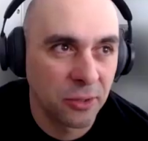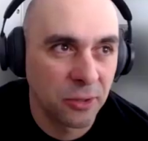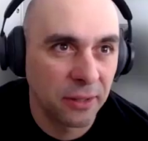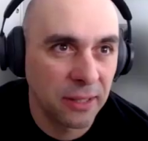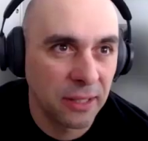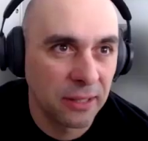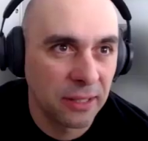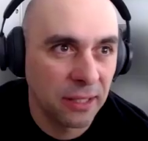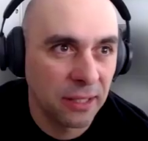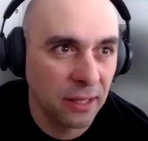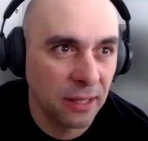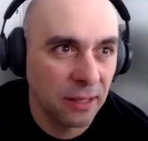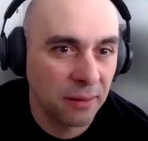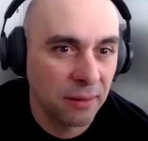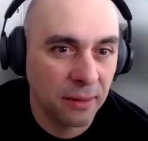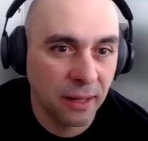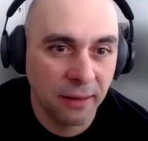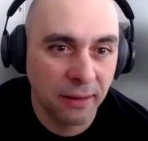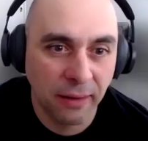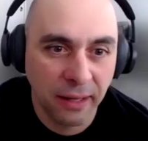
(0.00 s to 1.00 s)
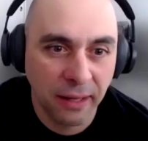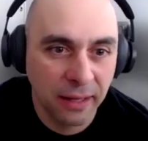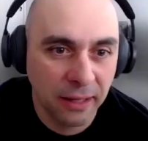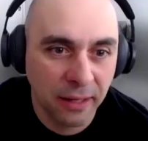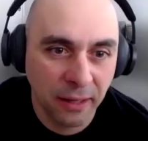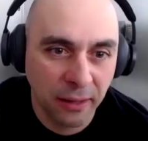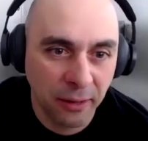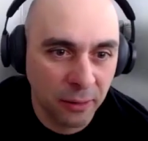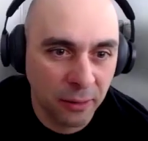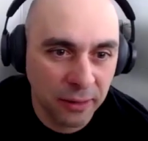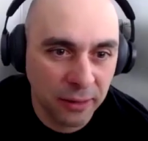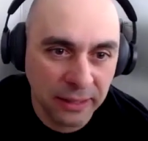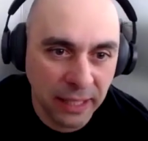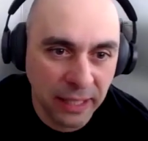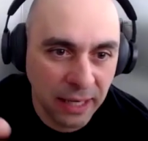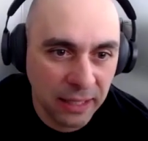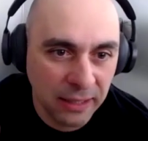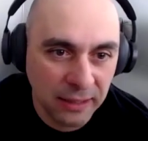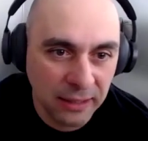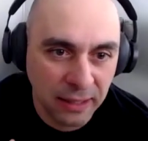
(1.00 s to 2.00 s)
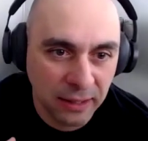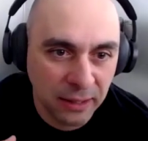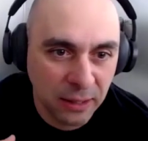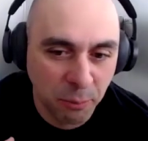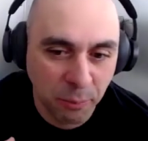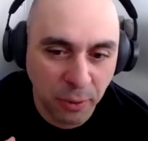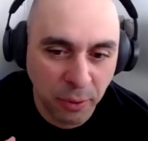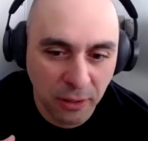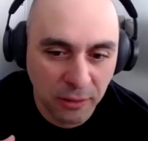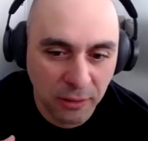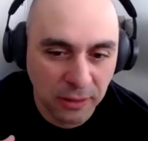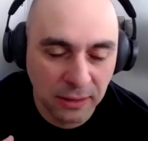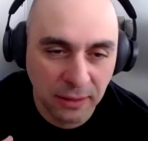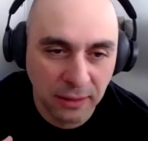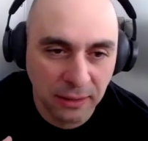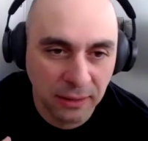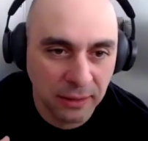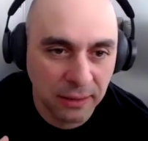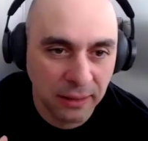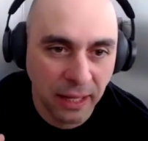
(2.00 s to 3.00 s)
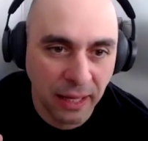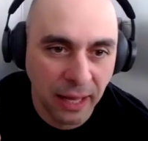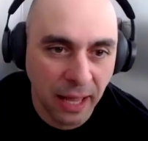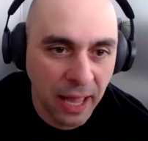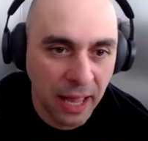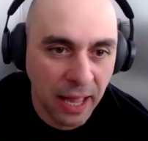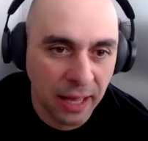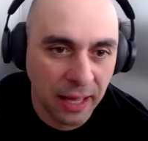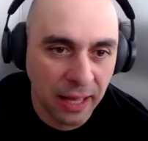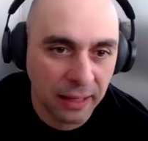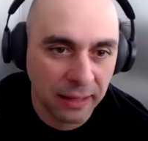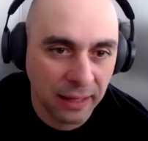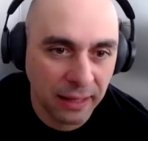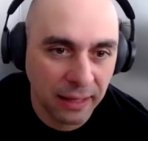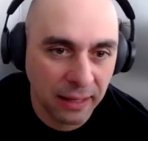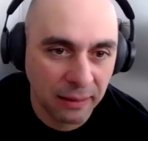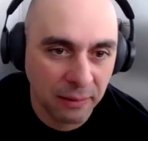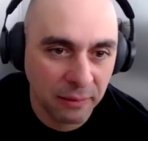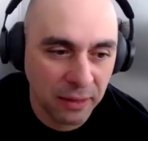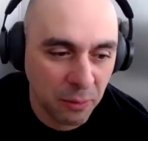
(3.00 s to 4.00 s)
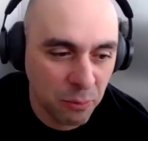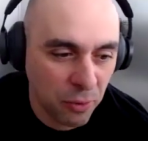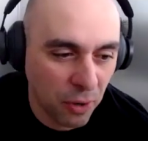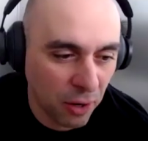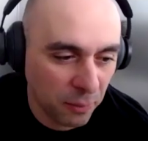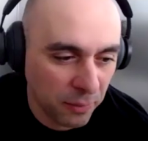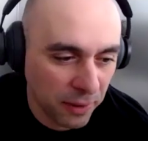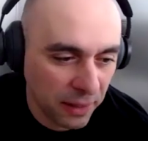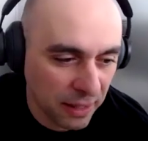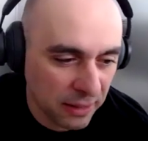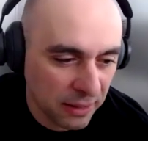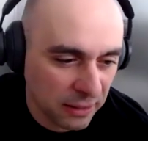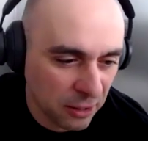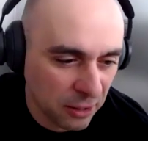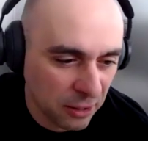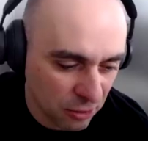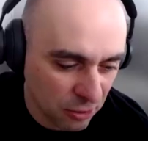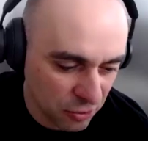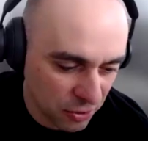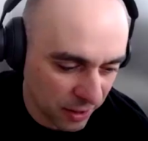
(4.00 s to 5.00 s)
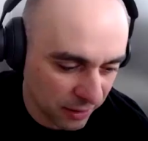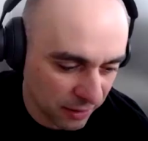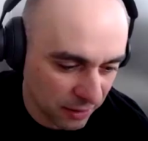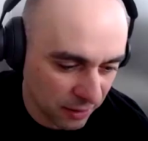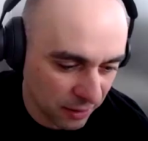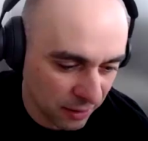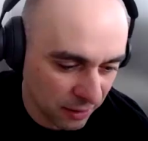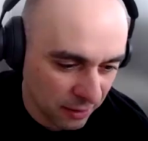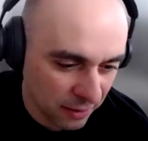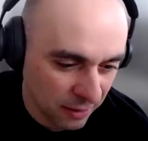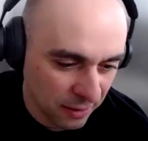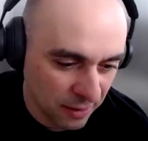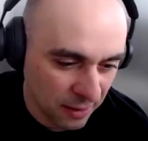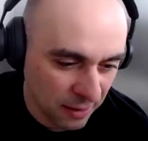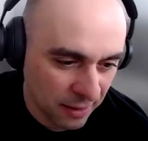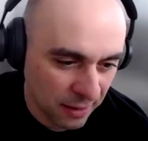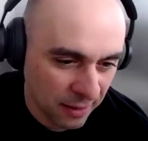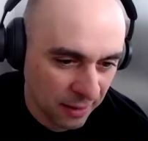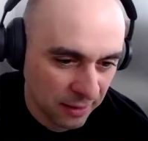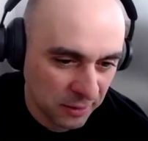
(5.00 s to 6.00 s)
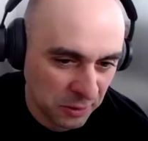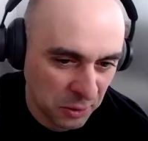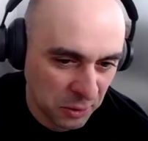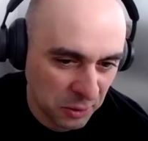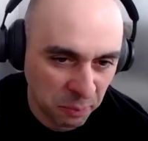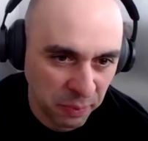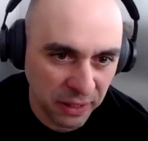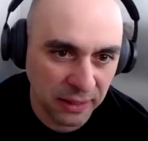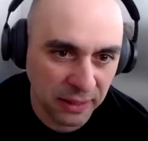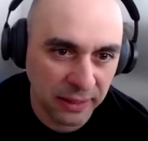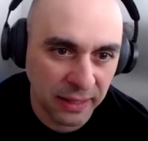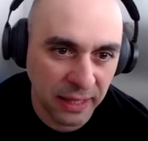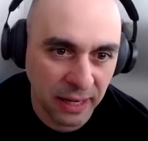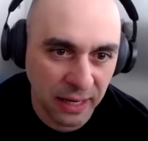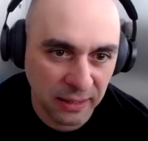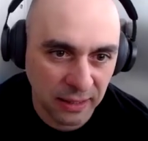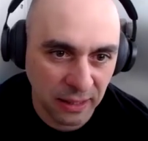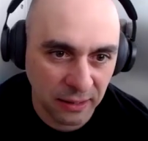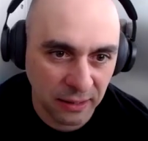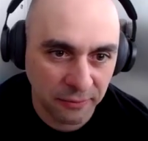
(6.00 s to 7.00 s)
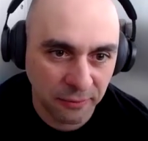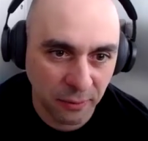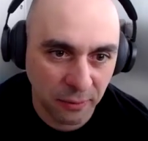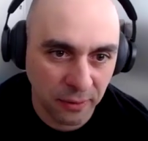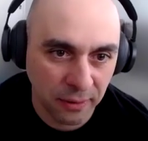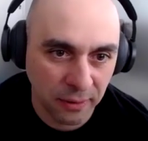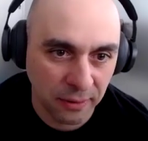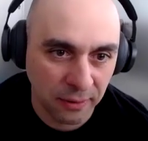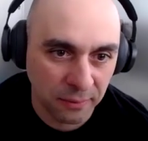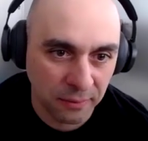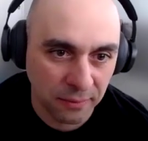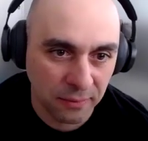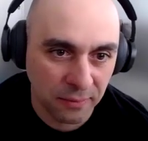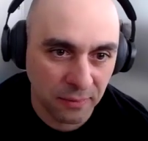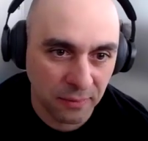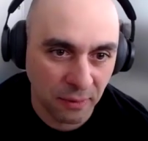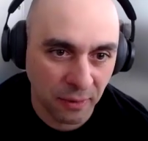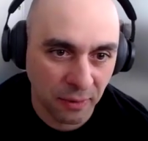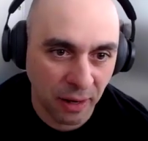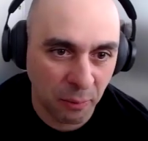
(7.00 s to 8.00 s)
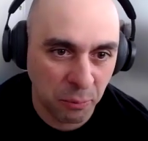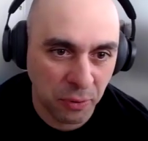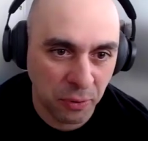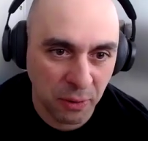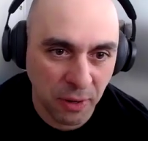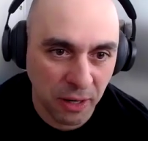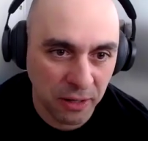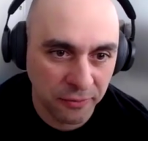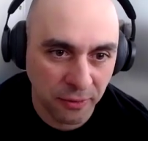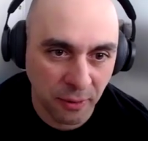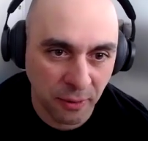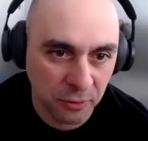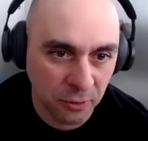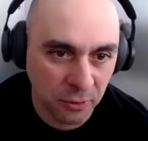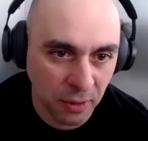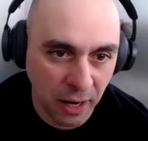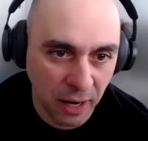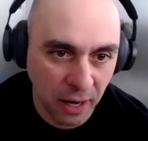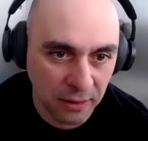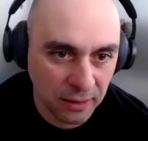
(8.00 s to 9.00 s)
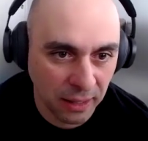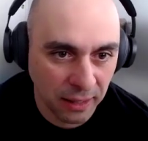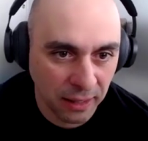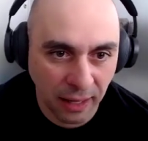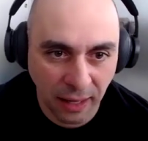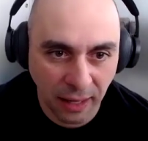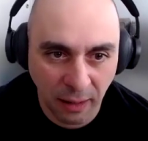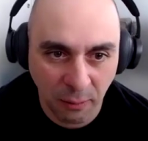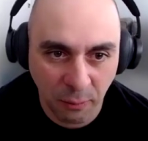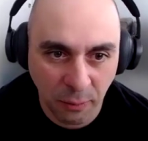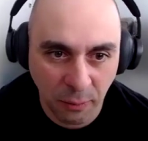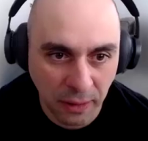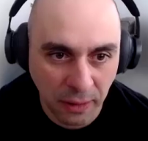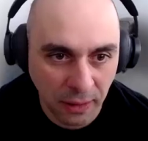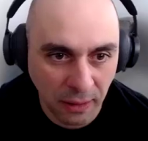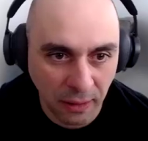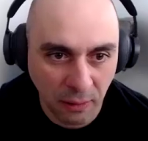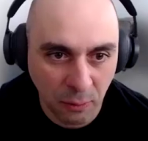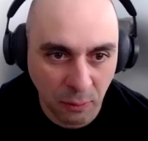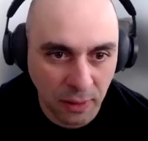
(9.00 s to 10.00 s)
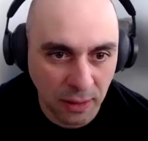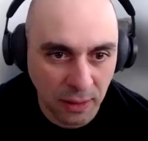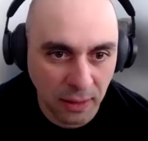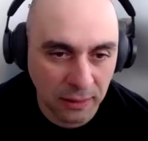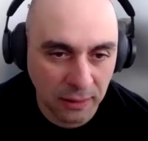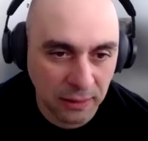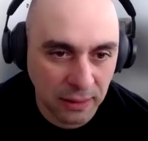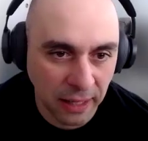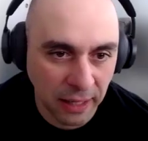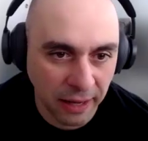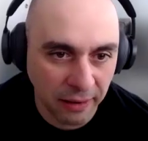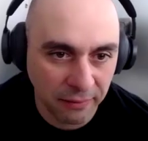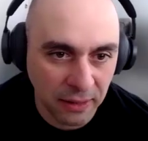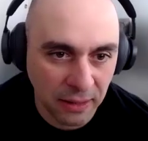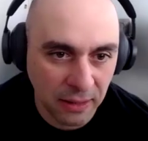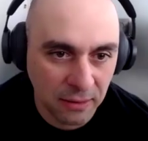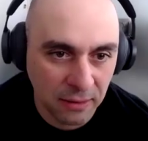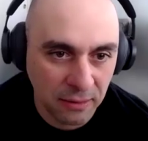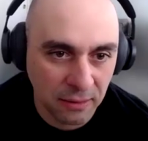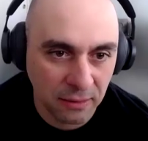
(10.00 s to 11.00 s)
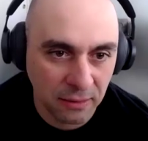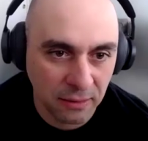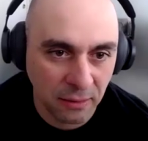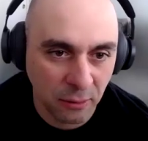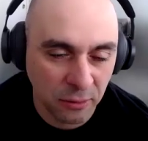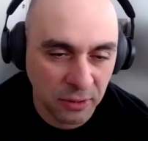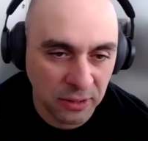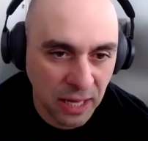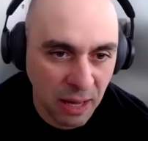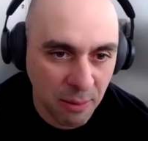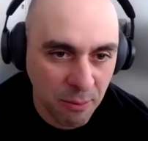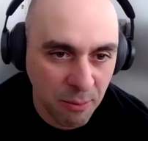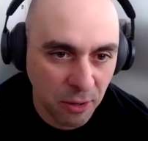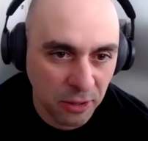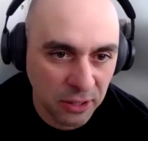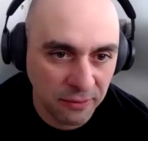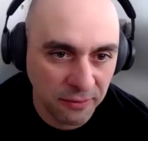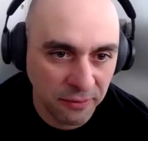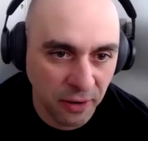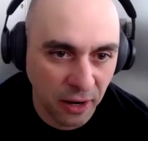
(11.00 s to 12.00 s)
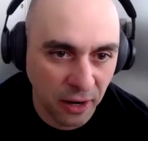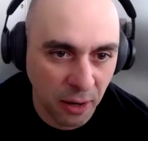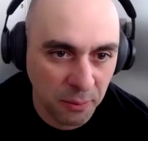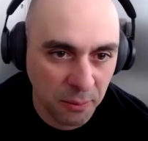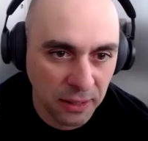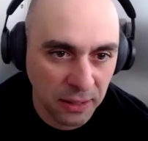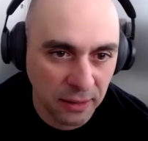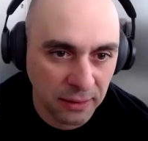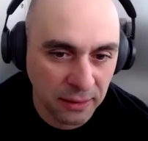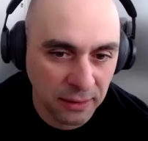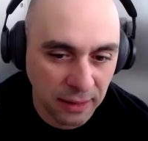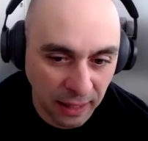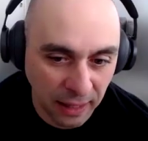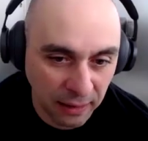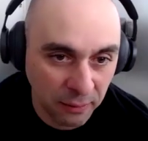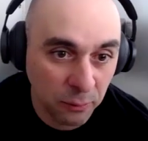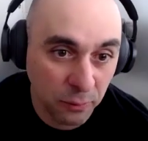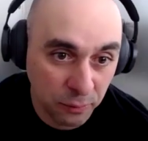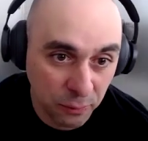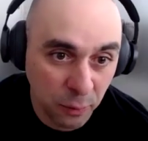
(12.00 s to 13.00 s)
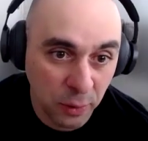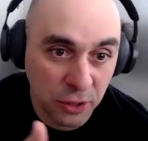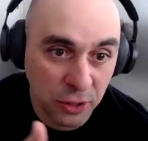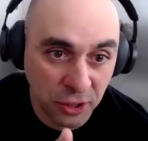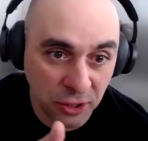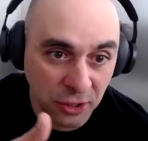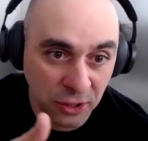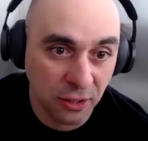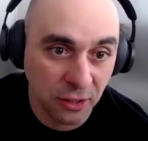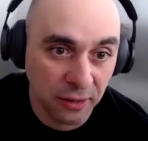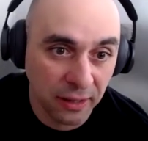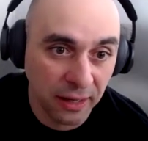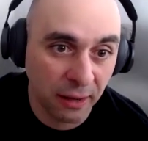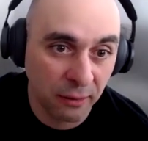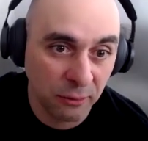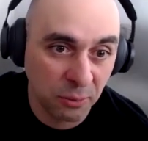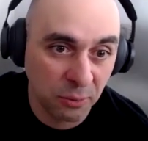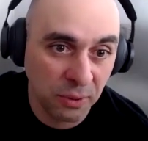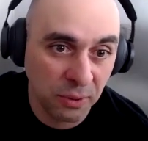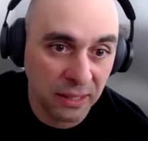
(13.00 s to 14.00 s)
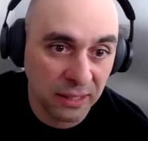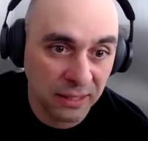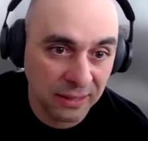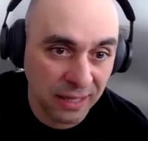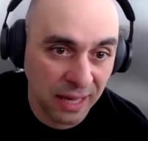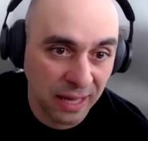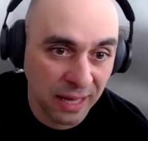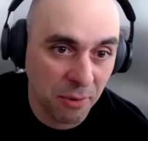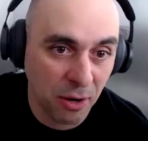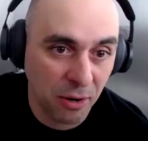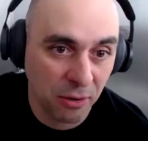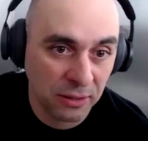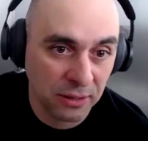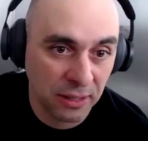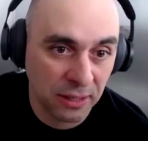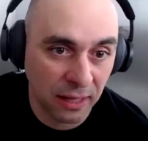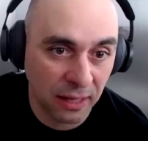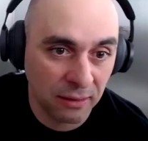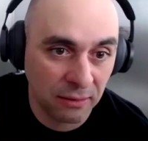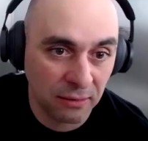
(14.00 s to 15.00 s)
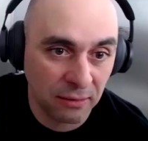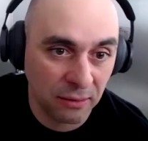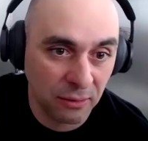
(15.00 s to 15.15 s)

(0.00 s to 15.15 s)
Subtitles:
joined the team kind of like a data center person. They brought me in as a contractor to build a data center for them, right? Pretty much from scratch, like, hey, we want to have this sandbox environment, and which turned out to be the sandbox that